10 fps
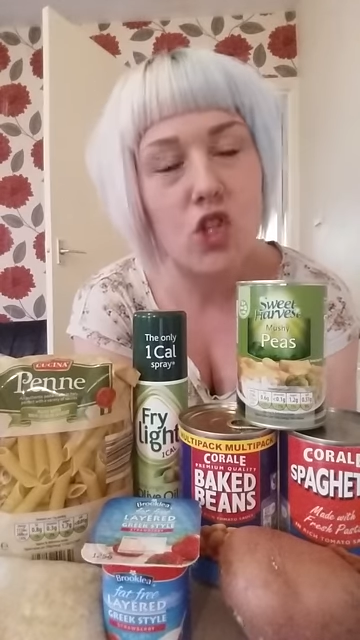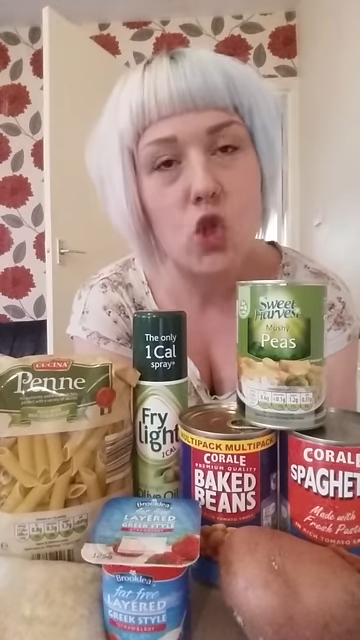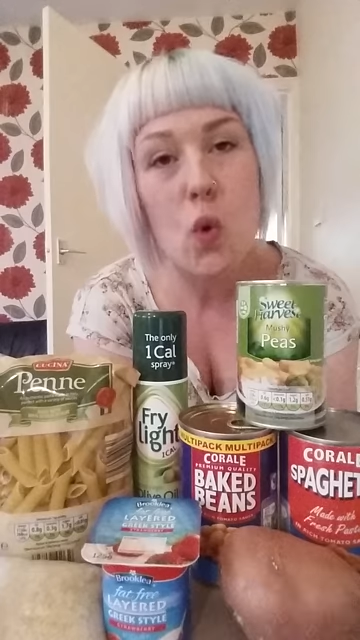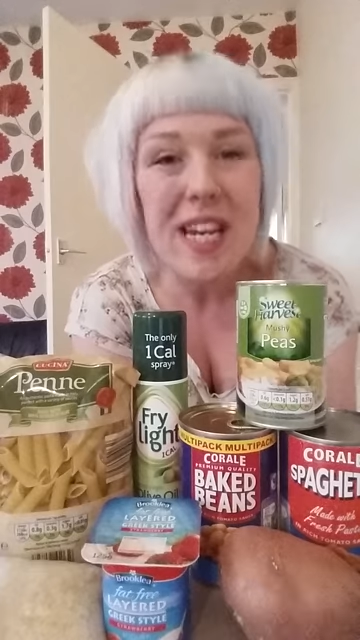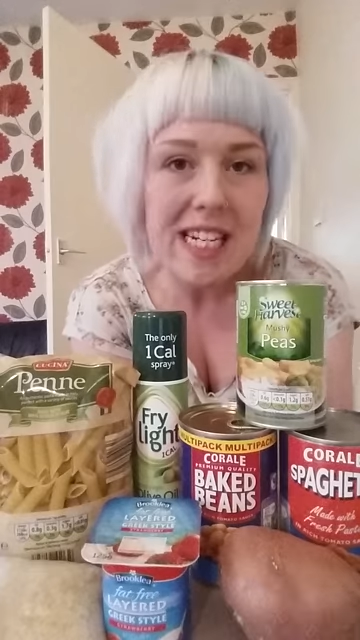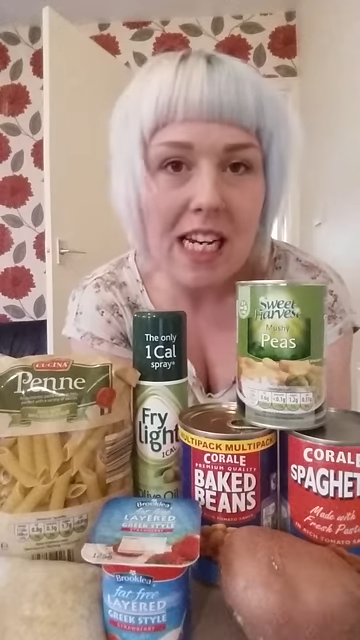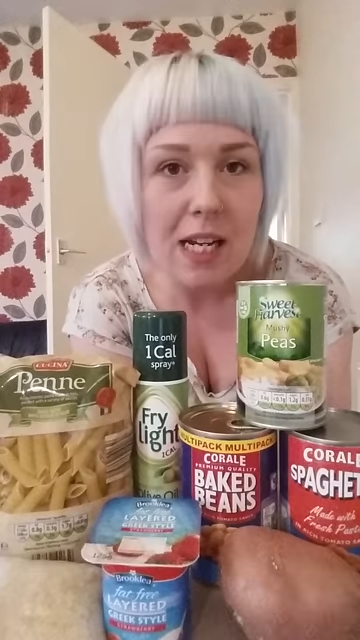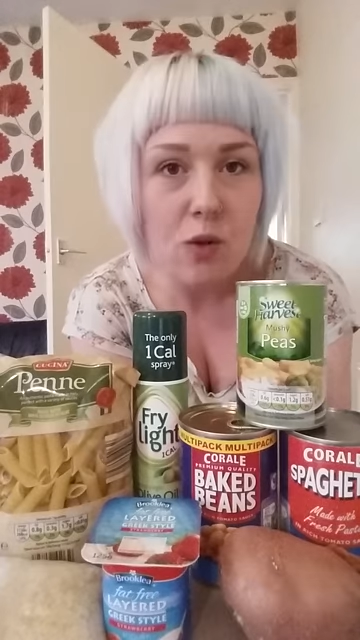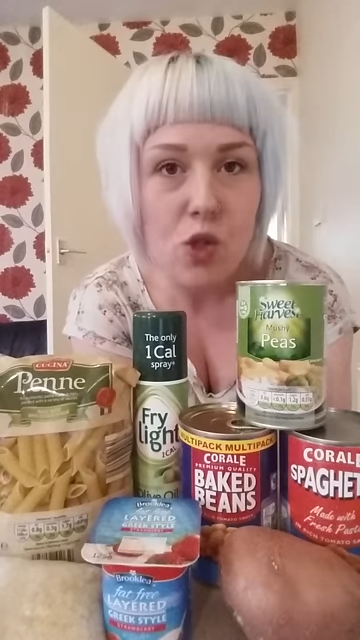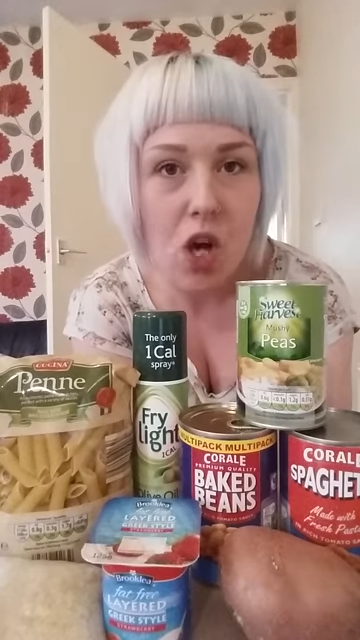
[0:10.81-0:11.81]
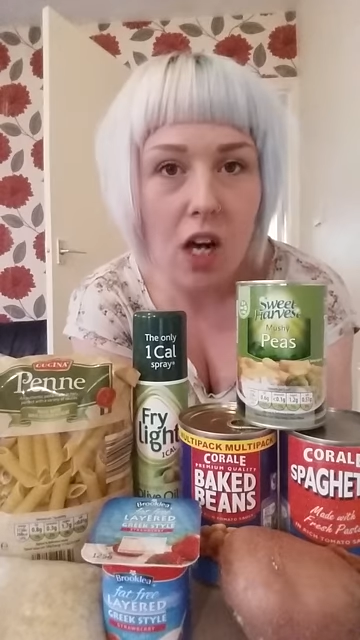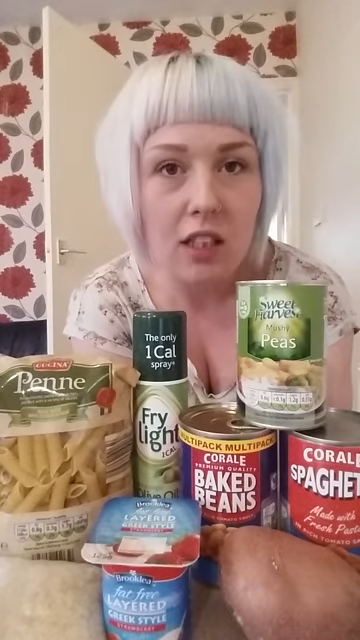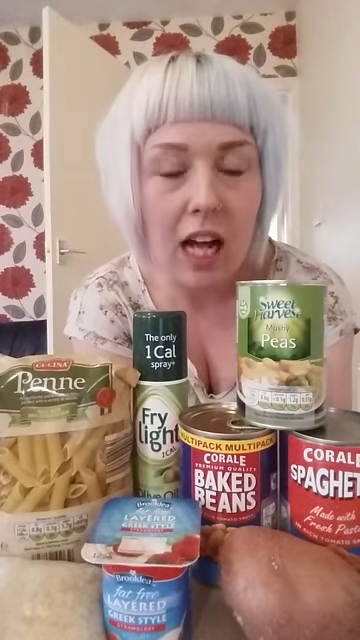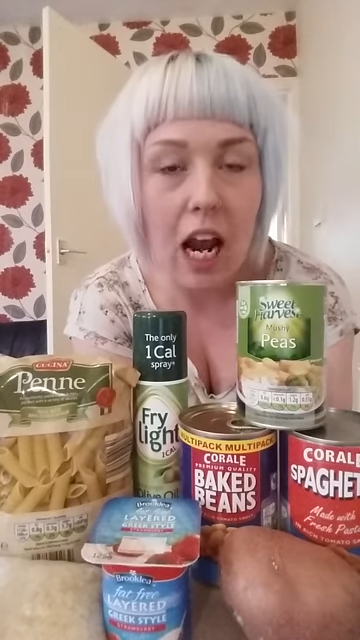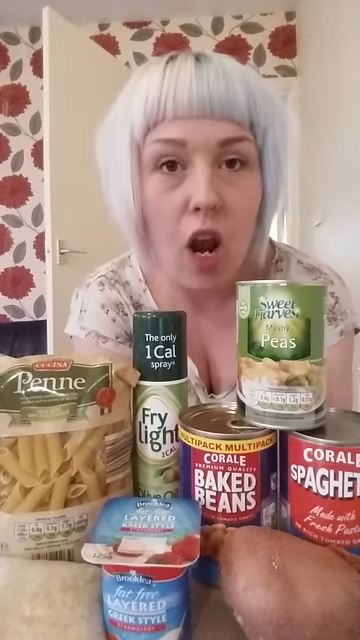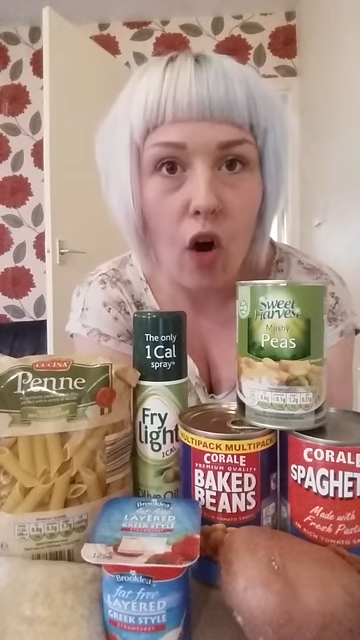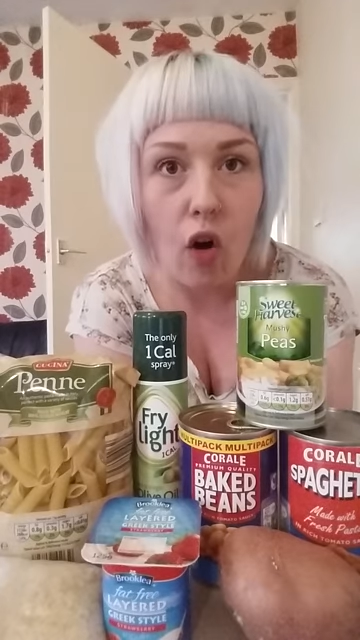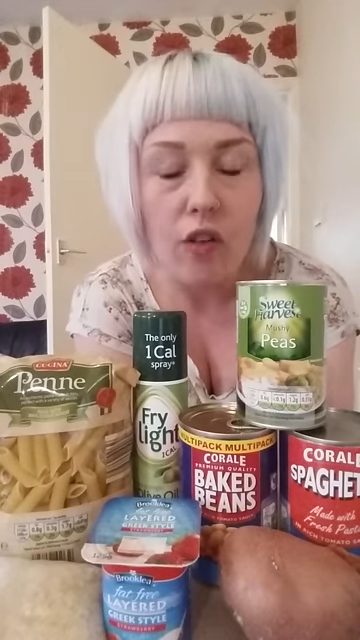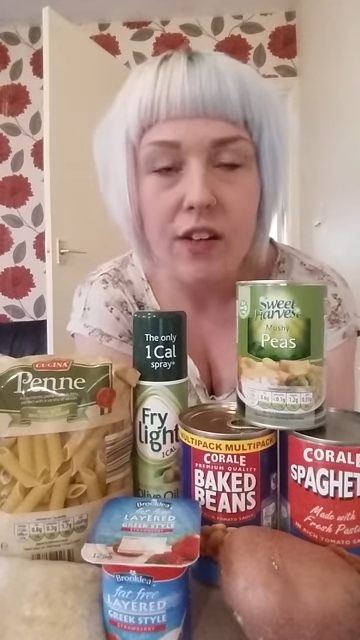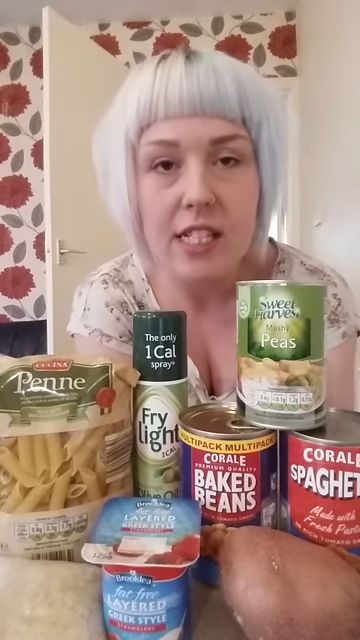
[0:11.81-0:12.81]
tweaked a little song that I
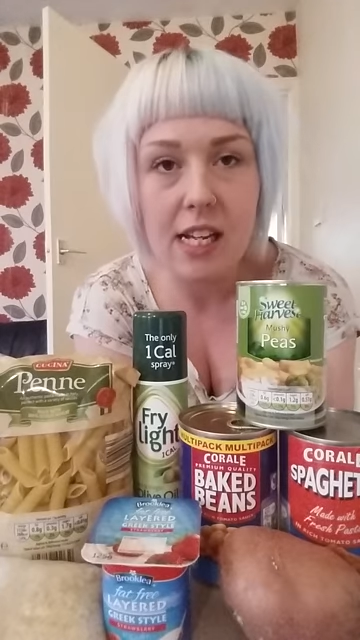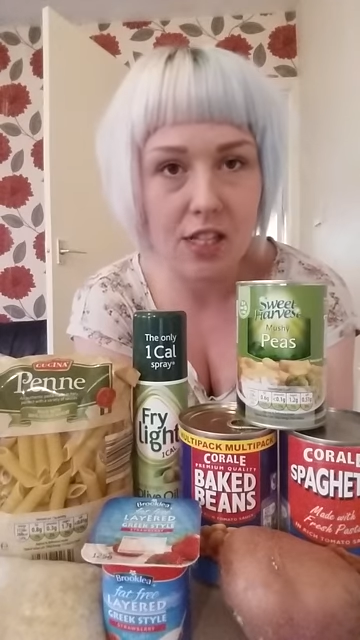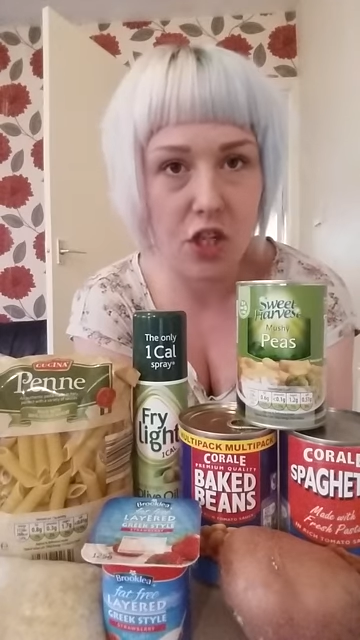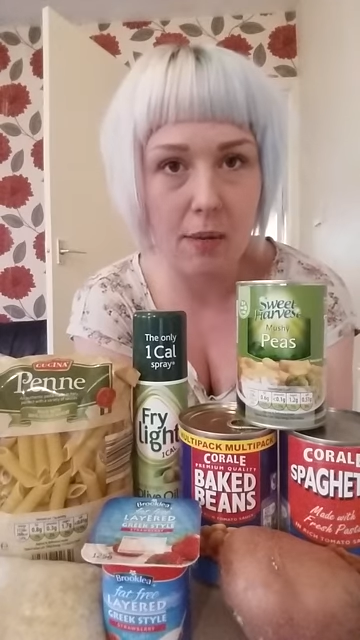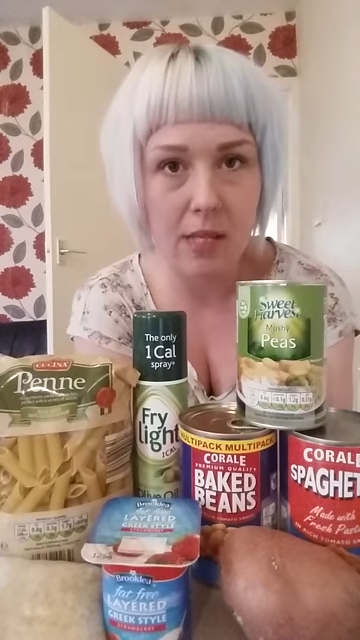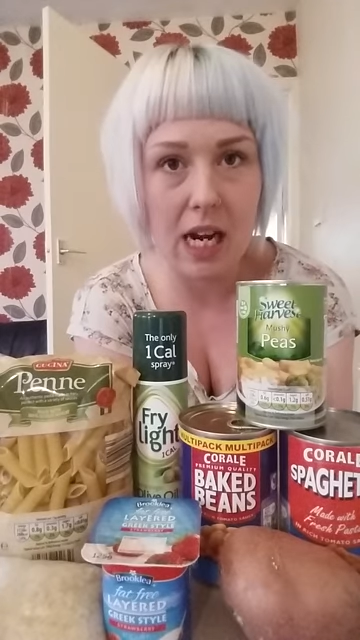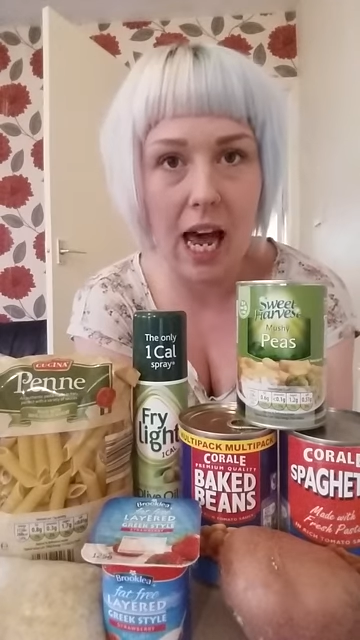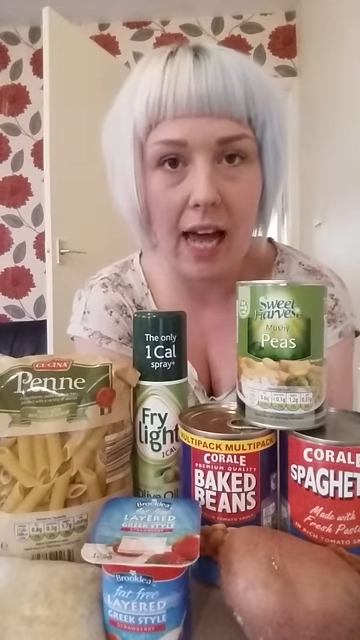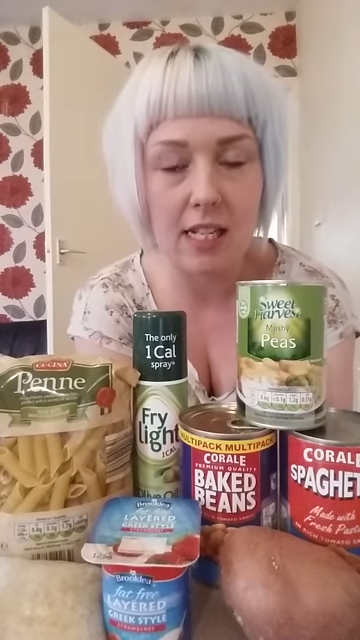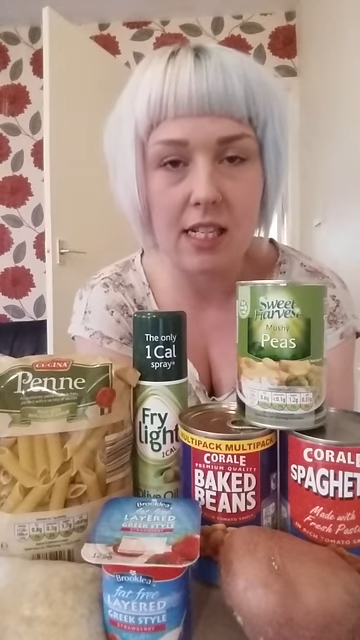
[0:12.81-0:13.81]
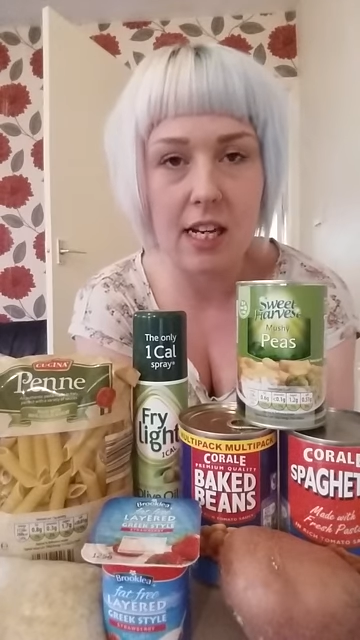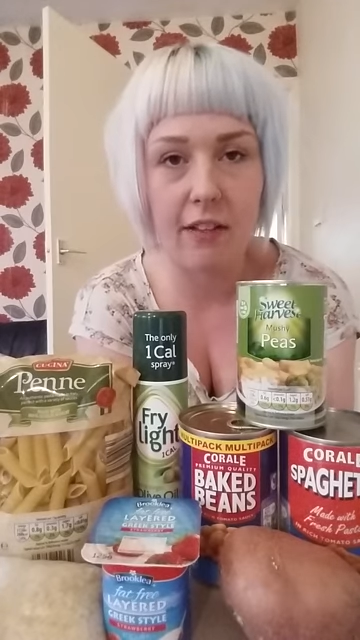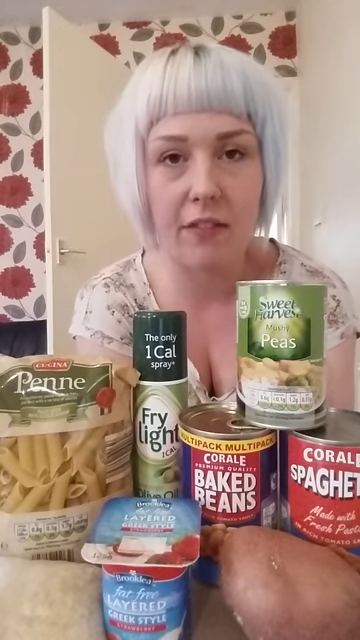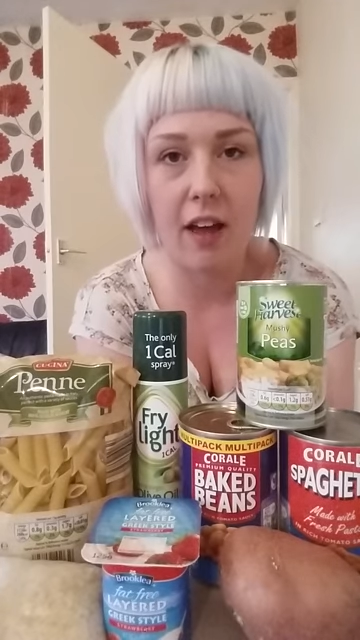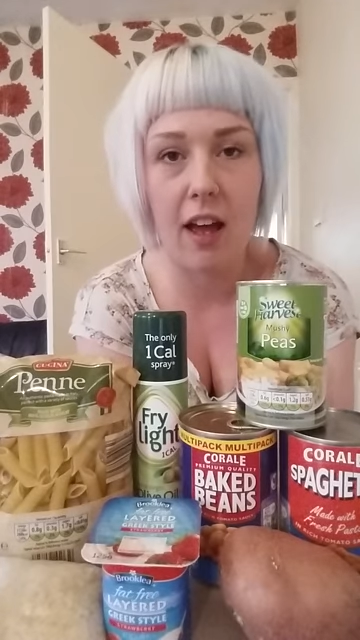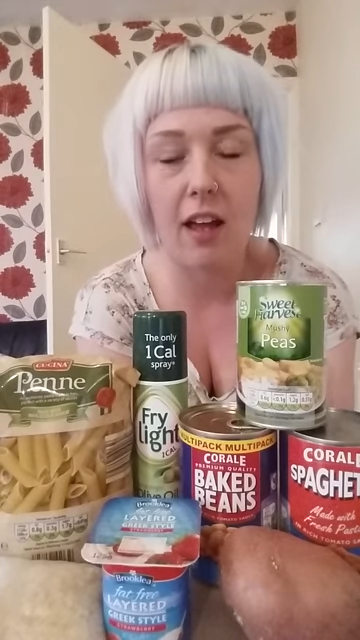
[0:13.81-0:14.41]
love. It's Etta James at Last, and I've